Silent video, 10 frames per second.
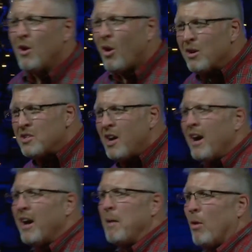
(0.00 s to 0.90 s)
our
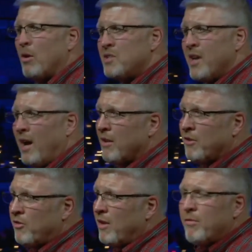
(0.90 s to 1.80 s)
time, our
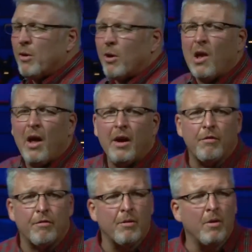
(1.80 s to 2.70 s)
talents, even our
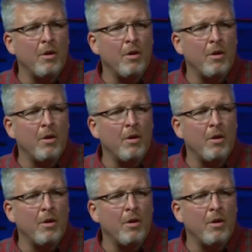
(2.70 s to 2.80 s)
life.